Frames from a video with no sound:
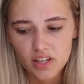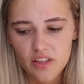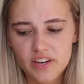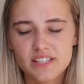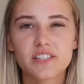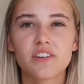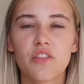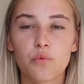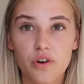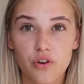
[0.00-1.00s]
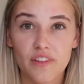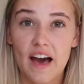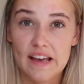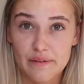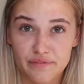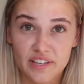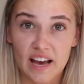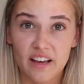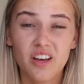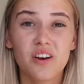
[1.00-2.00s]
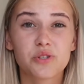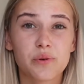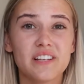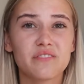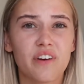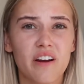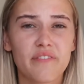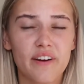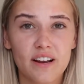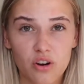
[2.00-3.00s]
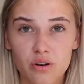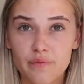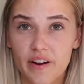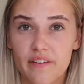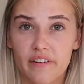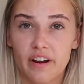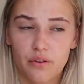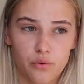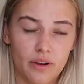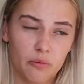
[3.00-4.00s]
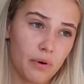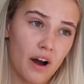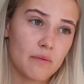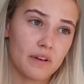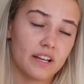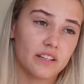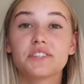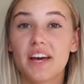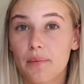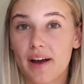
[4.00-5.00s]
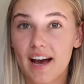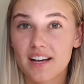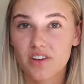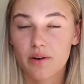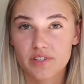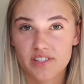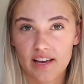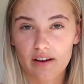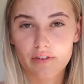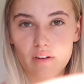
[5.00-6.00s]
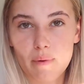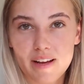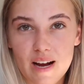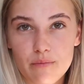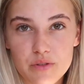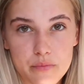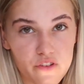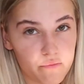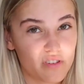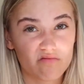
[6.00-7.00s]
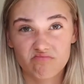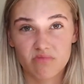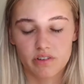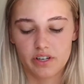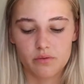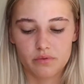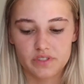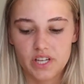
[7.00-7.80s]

and then I did another one on the 8th day. So it is very, very long, very, very annoying, but I mean... So anyway, as I was saying, I feel like my camera's moved, but I really can't bother.